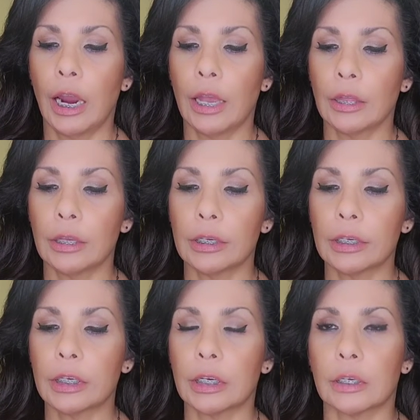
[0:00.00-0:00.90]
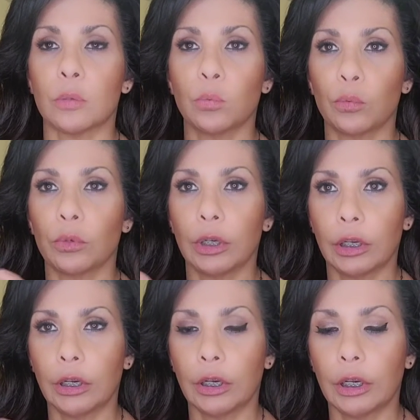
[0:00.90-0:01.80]
and this sticks
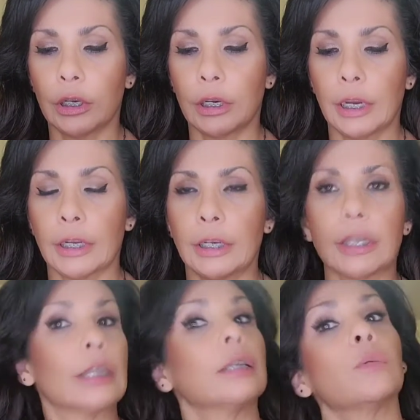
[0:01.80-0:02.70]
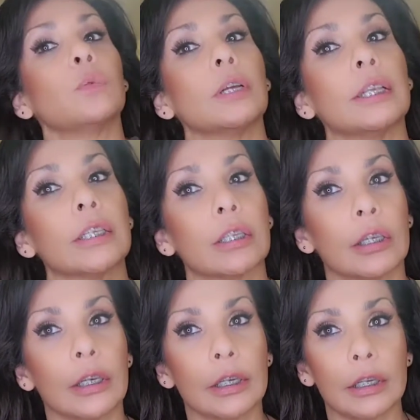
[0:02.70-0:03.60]
really good and I needed one that's
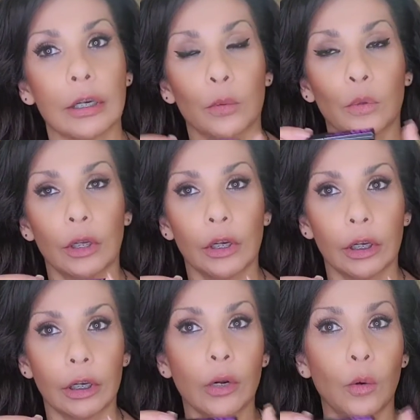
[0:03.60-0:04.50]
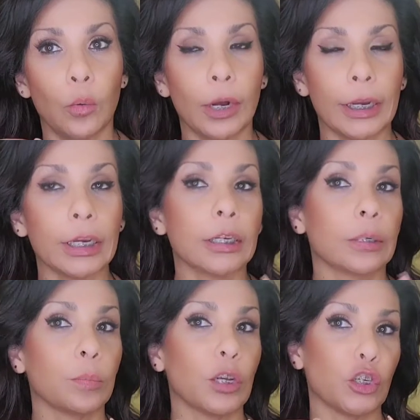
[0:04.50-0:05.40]
gonna stick really good in Hawaii
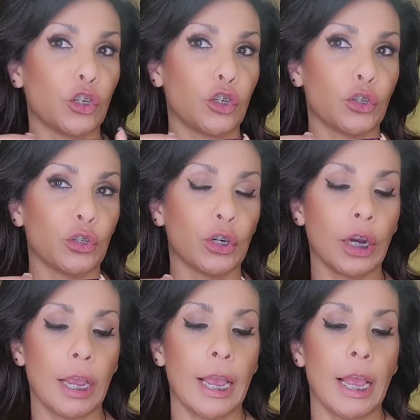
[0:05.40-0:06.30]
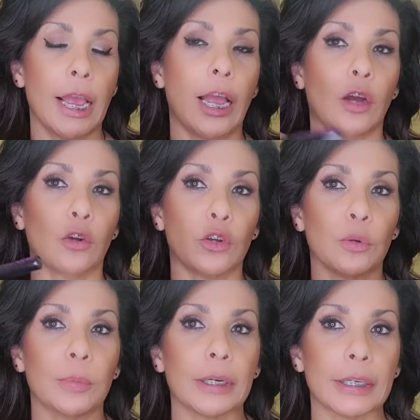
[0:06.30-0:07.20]
because I'm not sure how
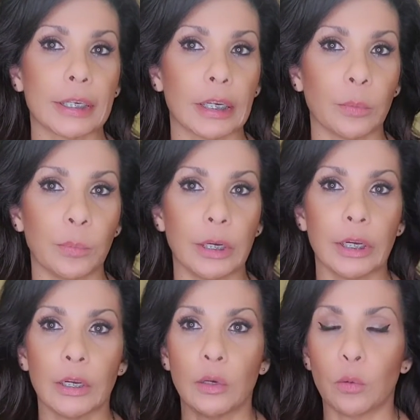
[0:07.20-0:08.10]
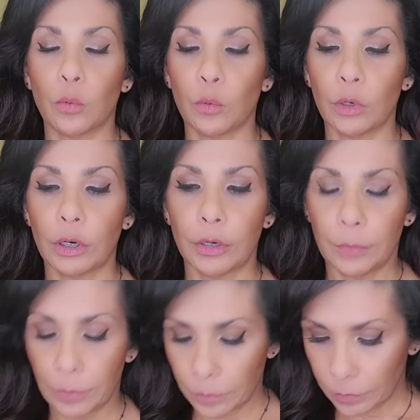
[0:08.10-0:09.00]
humid it's gonna be or